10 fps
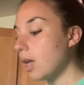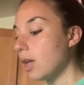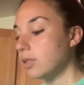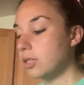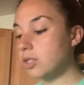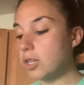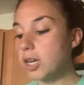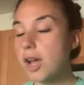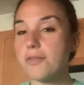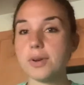To
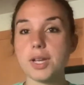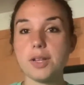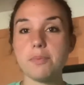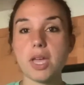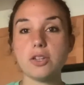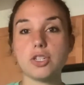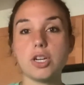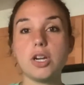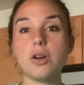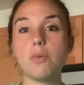start off, we're gonna
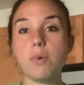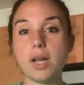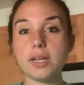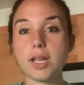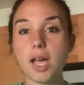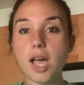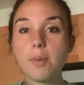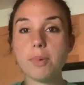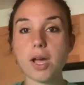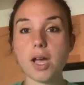measure 1
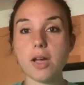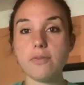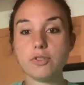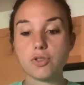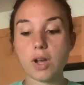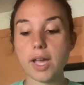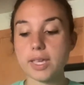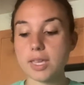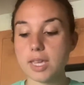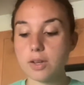cup of
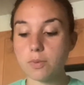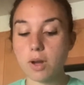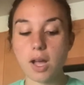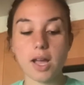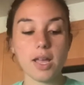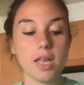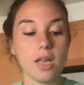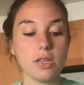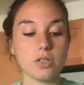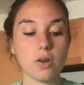dry quinoa.
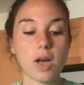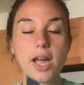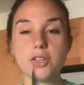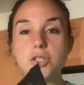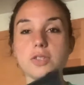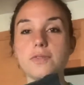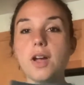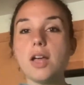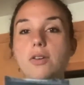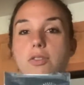So I just
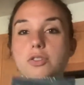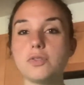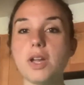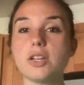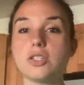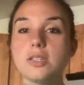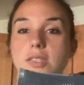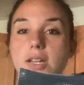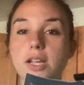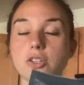follow the
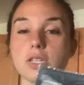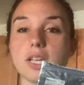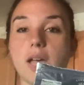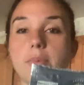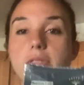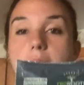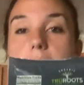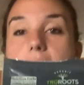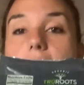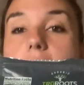directions that actually come on the
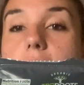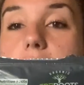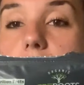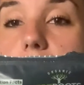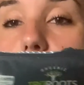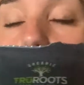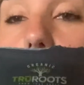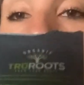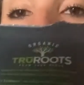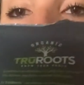back of the
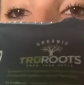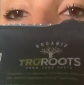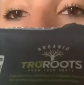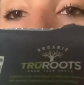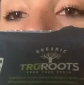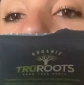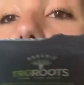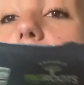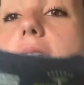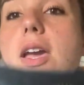quinoa package.
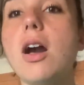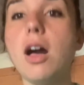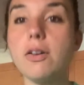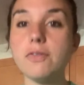They all